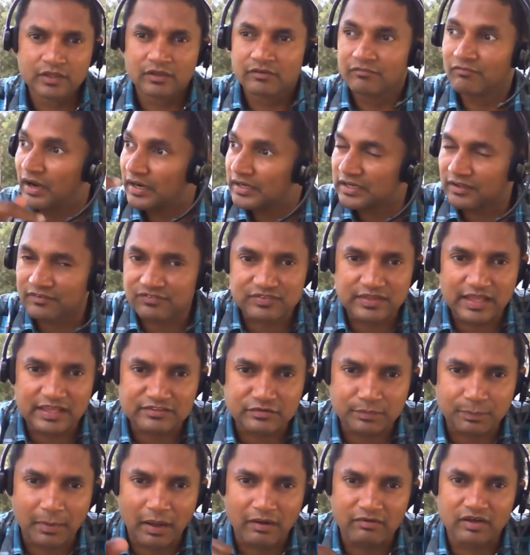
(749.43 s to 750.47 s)
What if there's
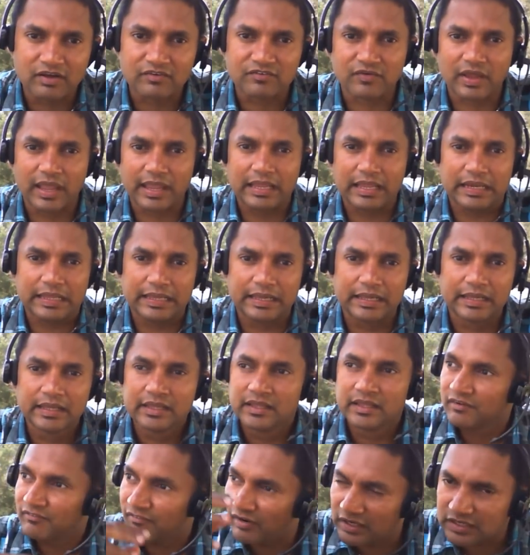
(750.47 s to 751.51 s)
a power failure?
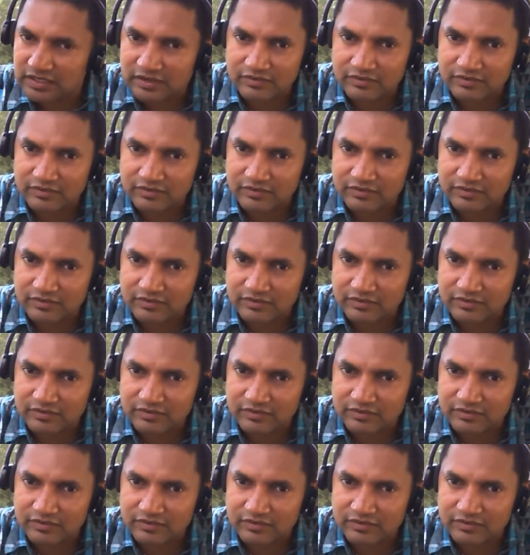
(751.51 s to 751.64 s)
What